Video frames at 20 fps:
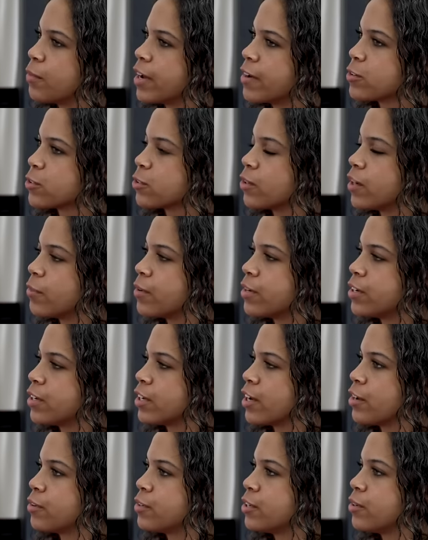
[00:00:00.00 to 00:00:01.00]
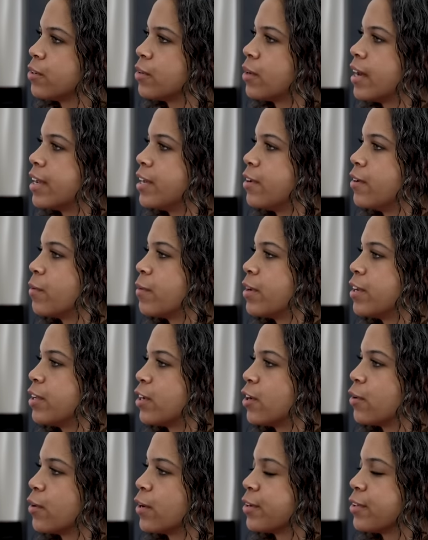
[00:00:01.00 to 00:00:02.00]
whatever school I wanted to go to. I knew I wanted to
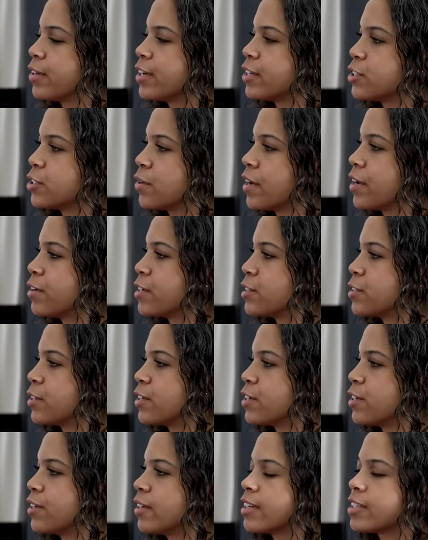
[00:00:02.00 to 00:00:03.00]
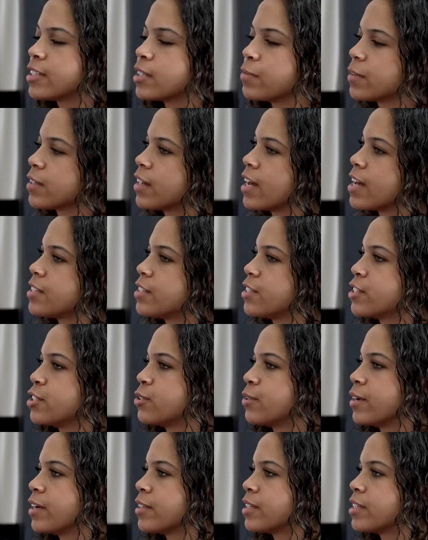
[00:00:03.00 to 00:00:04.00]
go early, so I already started doing like summer classes
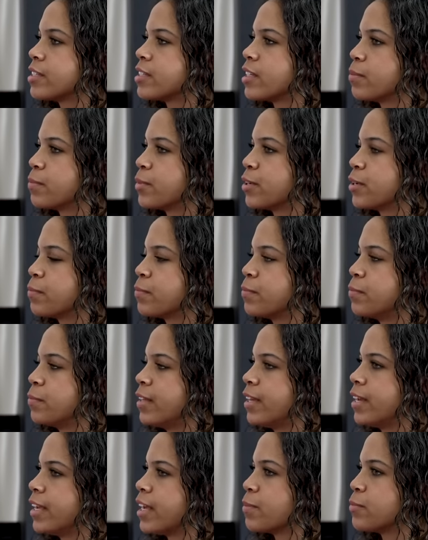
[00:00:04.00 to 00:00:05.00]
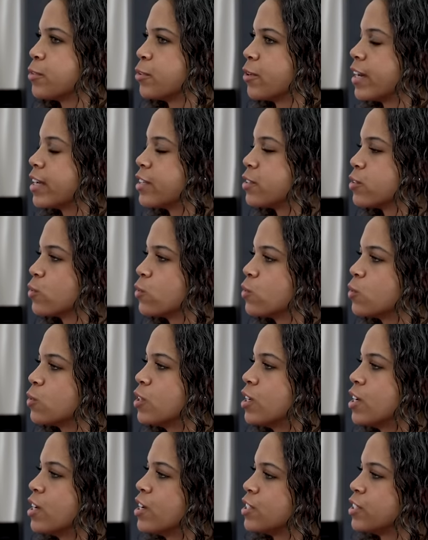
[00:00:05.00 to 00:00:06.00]
throughout the summer leading up through high school.
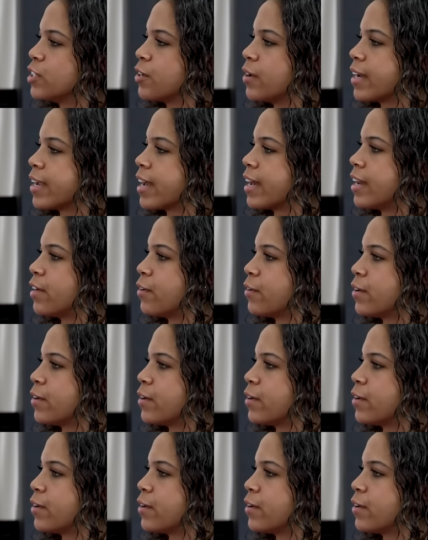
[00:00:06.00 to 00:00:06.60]
And mm. so I kind of